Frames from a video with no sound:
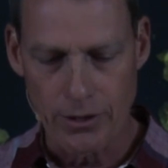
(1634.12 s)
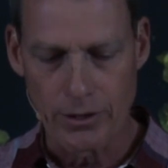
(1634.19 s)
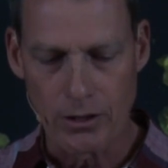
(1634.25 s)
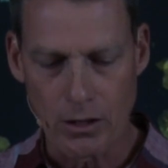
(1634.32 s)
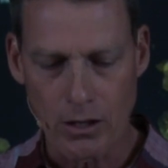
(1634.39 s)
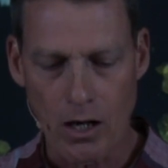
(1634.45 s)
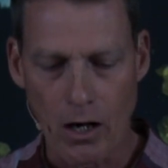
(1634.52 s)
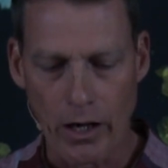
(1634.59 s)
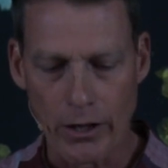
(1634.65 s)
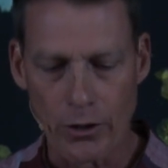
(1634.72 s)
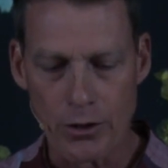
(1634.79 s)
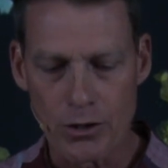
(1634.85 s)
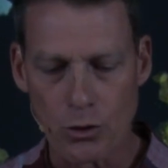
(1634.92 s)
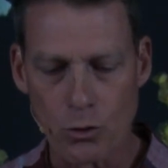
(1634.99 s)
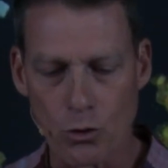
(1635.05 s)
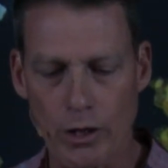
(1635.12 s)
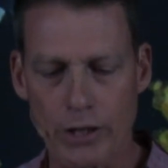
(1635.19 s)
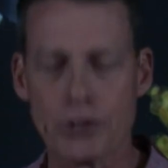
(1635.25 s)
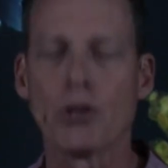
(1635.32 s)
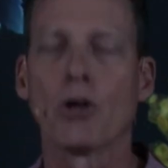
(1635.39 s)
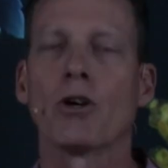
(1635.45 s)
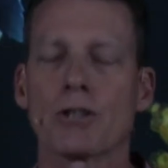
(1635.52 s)
sorry, not an iota or a
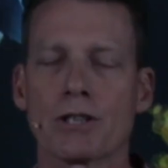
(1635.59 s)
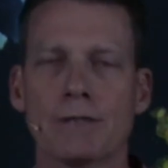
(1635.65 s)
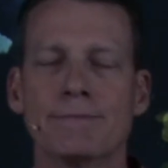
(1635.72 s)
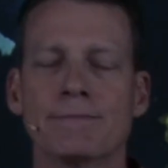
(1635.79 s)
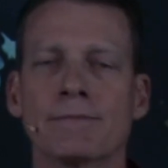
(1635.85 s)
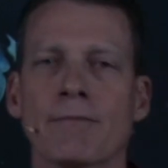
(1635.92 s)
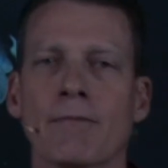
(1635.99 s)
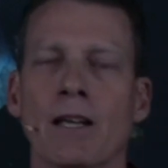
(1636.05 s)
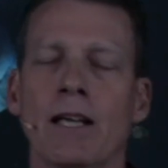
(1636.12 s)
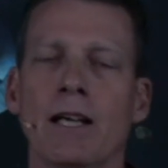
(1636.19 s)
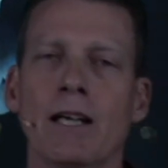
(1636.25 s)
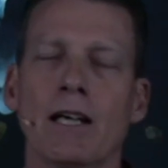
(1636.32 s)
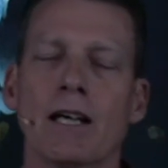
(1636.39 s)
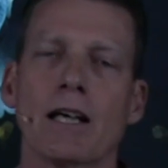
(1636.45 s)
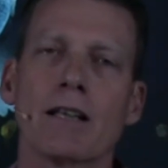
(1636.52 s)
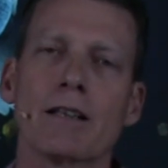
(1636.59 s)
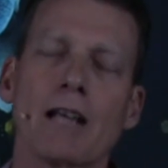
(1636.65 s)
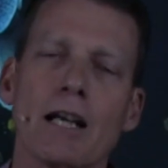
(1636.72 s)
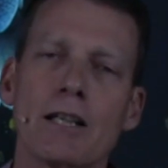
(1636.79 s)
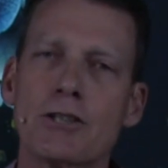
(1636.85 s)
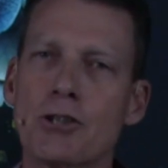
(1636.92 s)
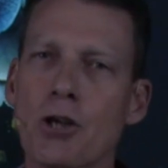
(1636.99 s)
dot.
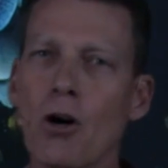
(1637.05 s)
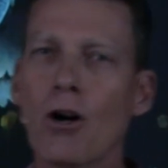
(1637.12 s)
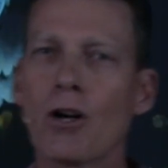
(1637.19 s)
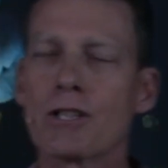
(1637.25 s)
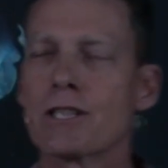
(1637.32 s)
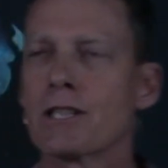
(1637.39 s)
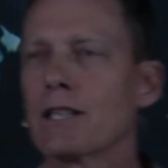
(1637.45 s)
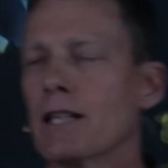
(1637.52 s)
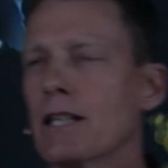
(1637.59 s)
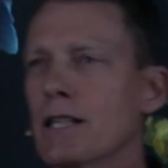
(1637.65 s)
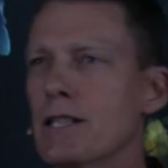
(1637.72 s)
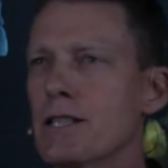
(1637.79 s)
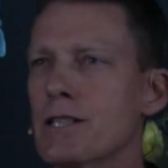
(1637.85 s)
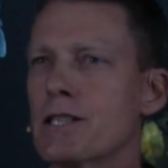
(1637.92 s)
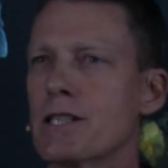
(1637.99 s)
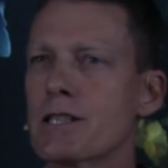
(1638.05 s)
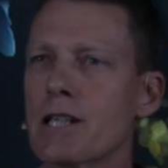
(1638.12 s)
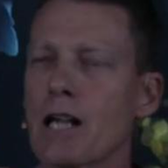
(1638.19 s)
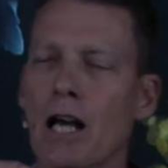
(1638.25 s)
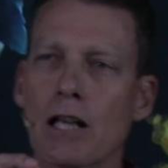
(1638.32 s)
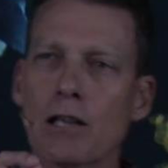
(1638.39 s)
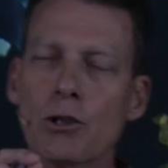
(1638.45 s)
A dot is
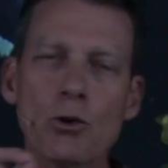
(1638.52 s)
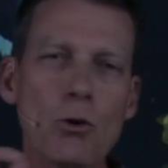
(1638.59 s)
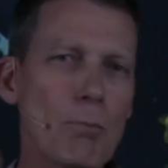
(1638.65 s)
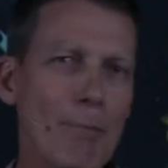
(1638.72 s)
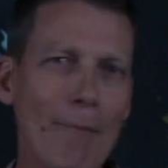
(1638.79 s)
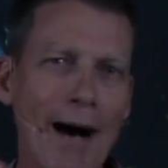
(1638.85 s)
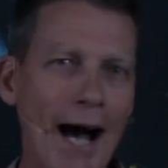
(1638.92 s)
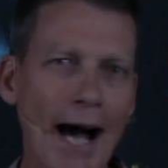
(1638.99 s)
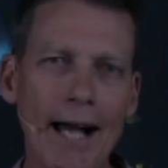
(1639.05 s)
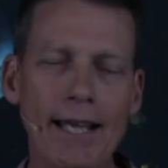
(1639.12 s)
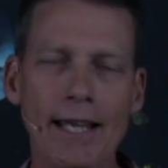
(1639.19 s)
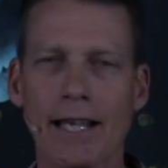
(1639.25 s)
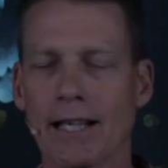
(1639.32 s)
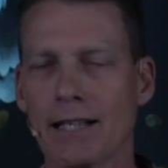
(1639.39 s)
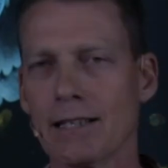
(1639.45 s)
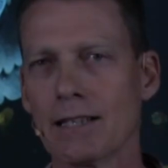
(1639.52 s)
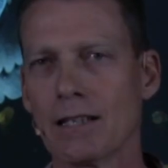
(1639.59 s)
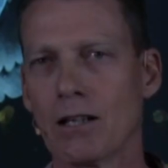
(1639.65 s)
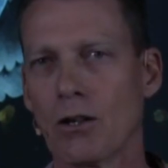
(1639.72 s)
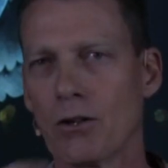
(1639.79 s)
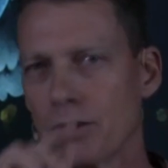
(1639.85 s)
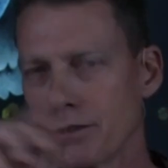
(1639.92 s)
just a little marking
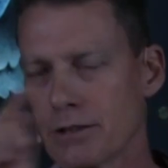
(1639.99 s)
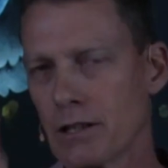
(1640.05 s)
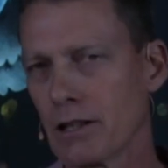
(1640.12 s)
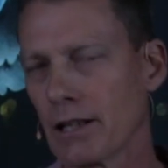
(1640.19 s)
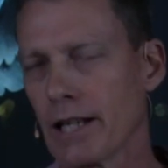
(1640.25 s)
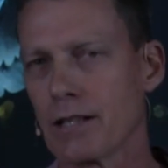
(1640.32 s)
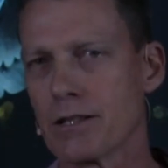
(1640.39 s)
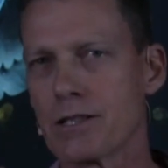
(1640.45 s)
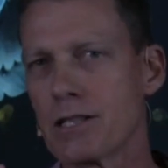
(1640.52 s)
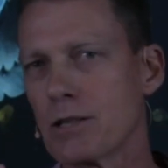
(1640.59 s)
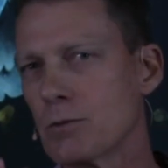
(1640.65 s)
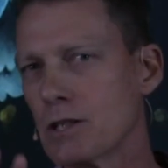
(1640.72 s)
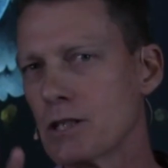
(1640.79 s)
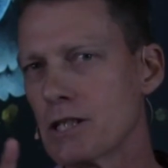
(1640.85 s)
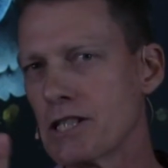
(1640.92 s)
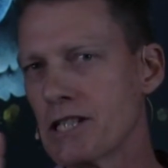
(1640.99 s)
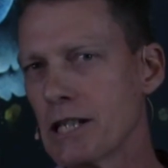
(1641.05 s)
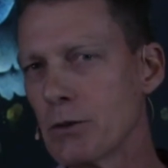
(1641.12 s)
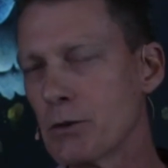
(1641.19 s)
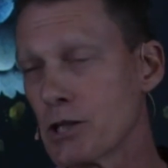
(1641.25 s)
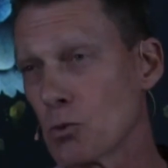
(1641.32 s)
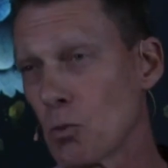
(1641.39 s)
on letters that would
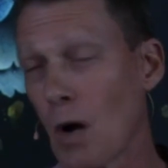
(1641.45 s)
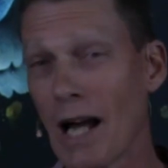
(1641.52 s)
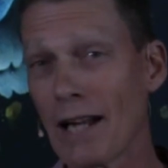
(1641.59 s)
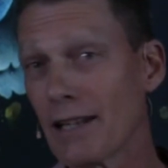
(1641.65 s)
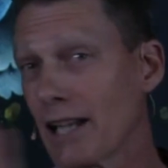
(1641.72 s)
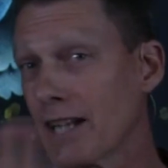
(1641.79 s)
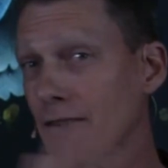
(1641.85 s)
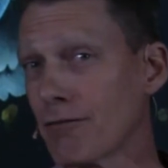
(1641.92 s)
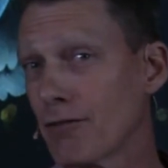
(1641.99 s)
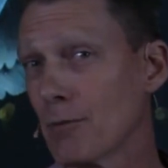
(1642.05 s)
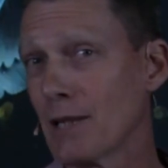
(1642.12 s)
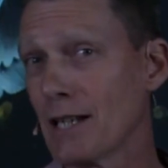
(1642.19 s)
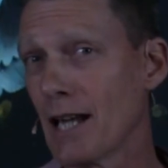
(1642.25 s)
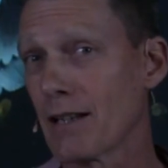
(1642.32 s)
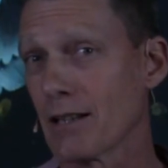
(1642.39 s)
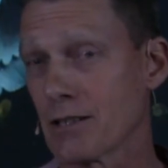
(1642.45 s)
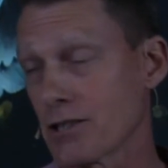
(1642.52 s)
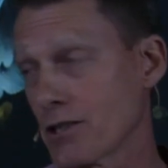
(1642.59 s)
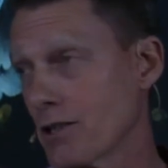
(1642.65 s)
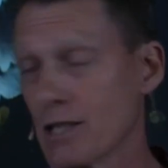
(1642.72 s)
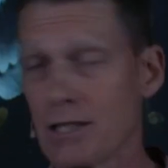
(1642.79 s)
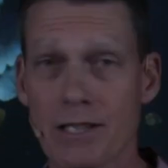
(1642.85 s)
distinguish one letter from another.
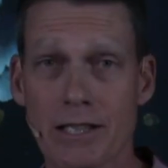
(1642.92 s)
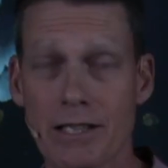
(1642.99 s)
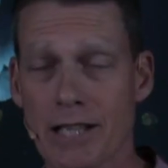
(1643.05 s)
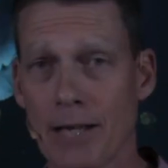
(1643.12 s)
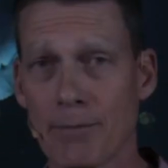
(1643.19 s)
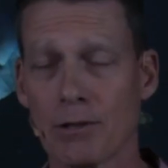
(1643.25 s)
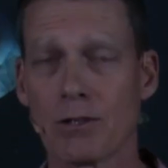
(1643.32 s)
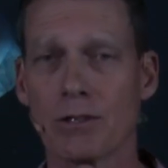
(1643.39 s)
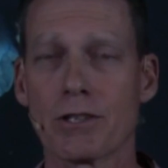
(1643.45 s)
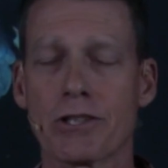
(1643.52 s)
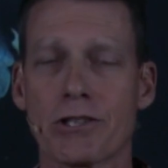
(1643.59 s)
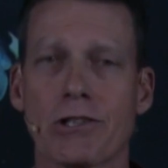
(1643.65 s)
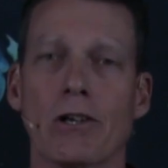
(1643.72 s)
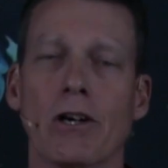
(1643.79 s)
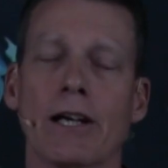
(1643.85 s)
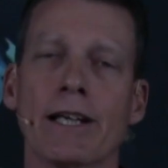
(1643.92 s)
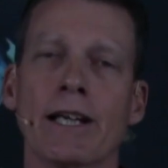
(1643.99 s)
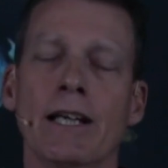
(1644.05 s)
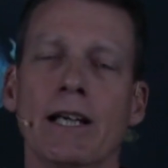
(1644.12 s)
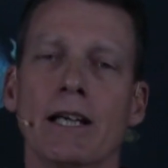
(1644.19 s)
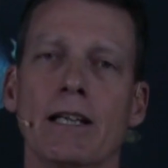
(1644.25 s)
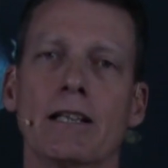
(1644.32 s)
So there's an example on the slide
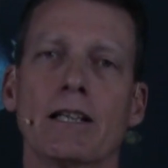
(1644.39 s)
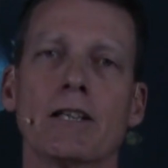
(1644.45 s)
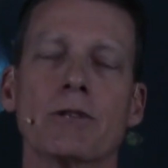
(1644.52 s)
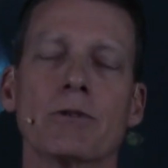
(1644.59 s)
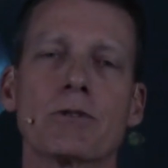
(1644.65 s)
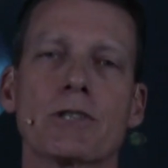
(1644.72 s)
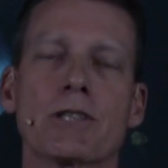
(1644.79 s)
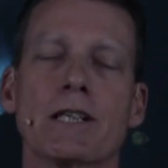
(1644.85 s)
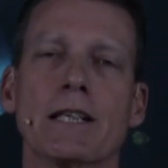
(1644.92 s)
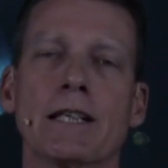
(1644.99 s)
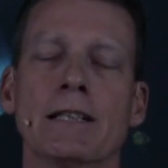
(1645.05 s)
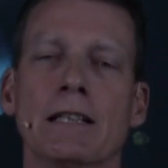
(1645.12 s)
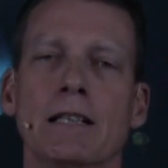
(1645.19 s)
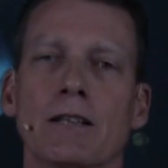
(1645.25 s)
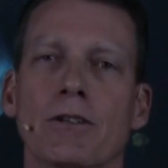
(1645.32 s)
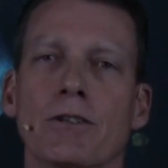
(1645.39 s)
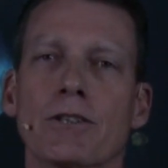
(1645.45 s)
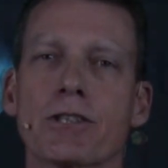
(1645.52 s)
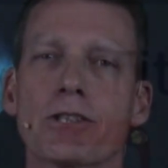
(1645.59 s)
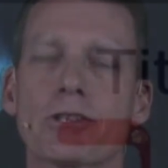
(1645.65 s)
that you'll see on the